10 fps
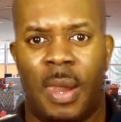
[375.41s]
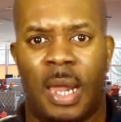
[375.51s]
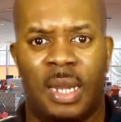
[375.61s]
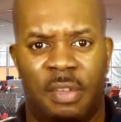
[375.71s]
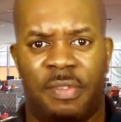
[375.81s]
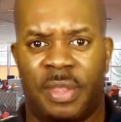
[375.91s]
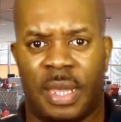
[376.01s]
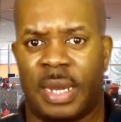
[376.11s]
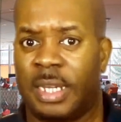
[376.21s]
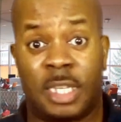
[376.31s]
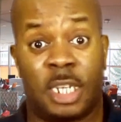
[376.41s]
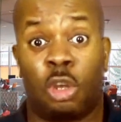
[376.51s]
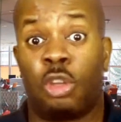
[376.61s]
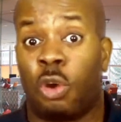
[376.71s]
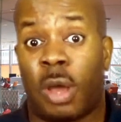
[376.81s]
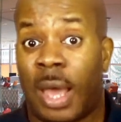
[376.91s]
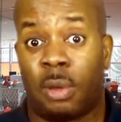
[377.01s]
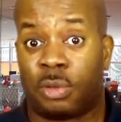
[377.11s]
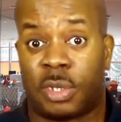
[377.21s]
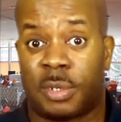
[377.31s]
and leaving there, that this is not your
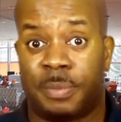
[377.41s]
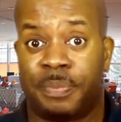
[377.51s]
house.